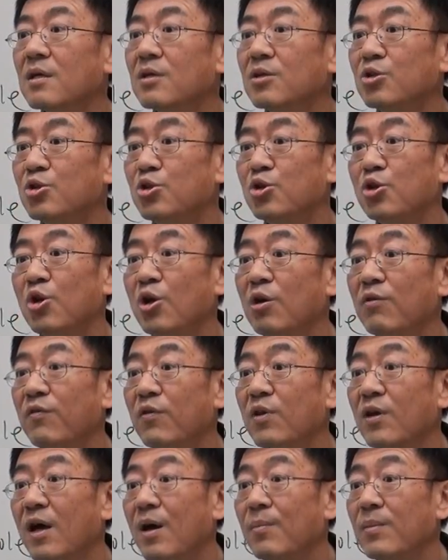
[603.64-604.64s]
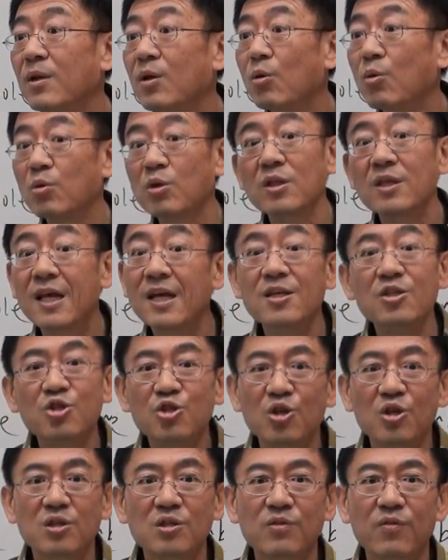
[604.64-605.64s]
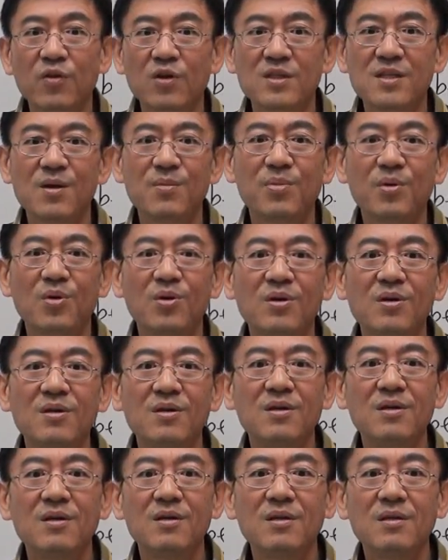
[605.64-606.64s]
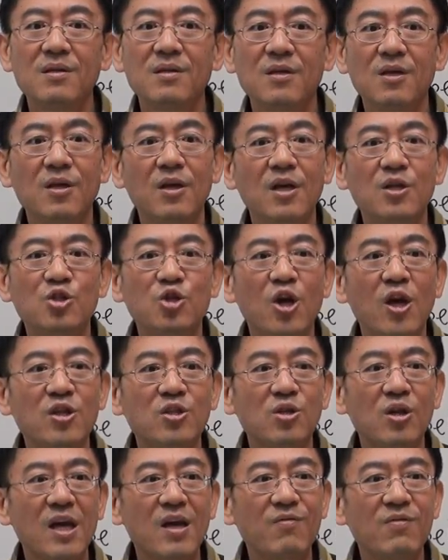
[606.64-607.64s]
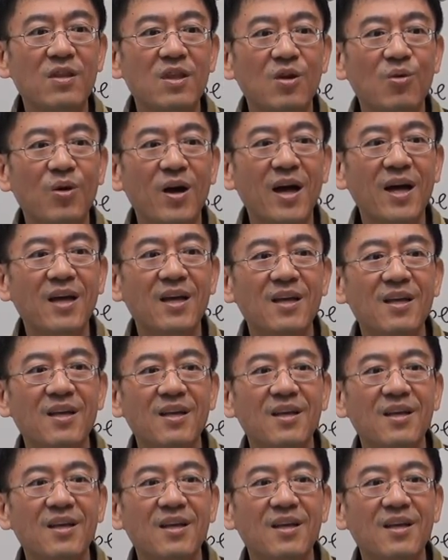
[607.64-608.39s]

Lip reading: share for the company only 10 shares, for example, then it change everything, right?